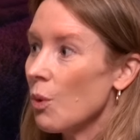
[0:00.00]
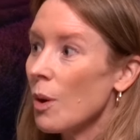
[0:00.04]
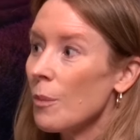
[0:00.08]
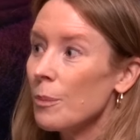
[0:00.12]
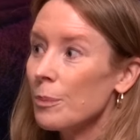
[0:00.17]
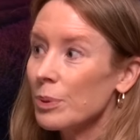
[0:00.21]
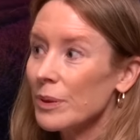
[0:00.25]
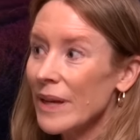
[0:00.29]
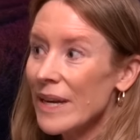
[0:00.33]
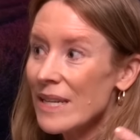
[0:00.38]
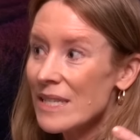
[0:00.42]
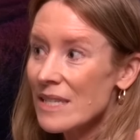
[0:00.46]
Well,
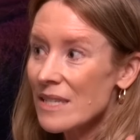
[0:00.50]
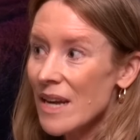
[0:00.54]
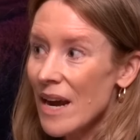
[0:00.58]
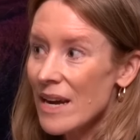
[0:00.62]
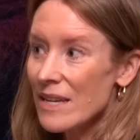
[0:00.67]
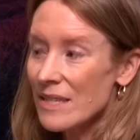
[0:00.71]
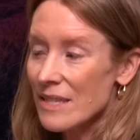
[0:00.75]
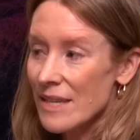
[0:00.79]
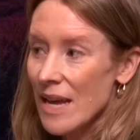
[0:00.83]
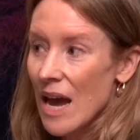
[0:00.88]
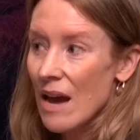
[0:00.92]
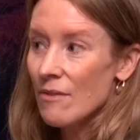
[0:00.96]
plate
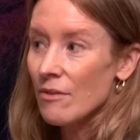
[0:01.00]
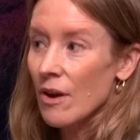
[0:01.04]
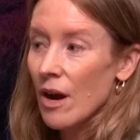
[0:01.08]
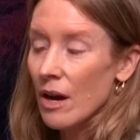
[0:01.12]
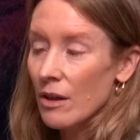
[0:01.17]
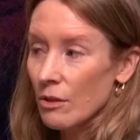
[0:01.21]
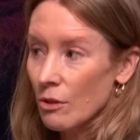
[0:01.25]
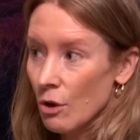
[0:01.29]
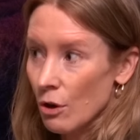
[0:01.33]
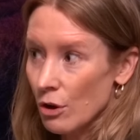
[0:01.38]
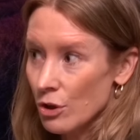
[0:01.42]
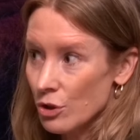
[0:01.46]
sizes have
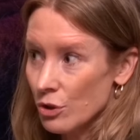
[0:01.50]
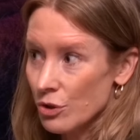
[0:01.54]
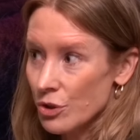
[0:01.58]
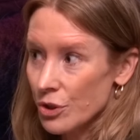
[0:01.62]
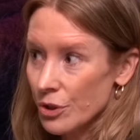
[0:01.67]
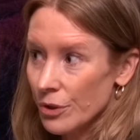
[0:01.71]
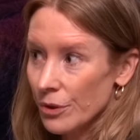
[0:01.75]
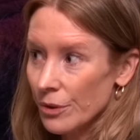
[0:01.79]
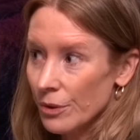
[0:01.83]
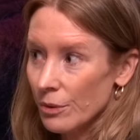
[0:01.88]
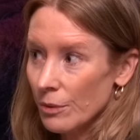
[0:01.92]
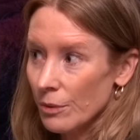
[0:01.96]
gotten larger too.